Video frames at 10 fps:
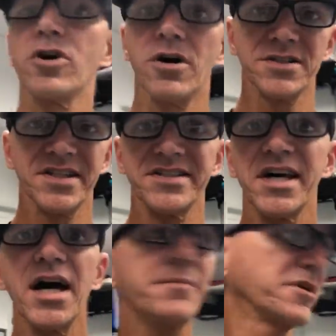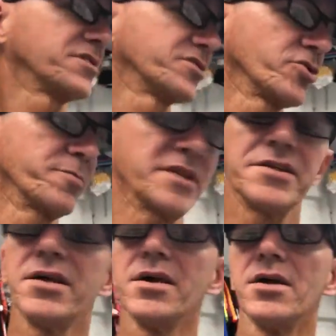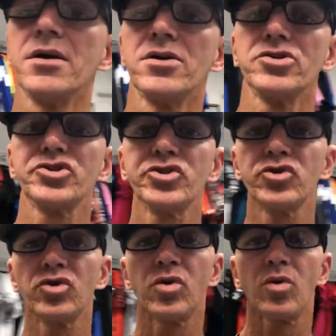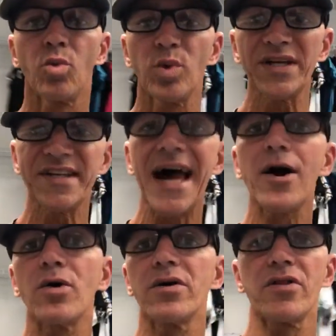cost and time consuming to weed out.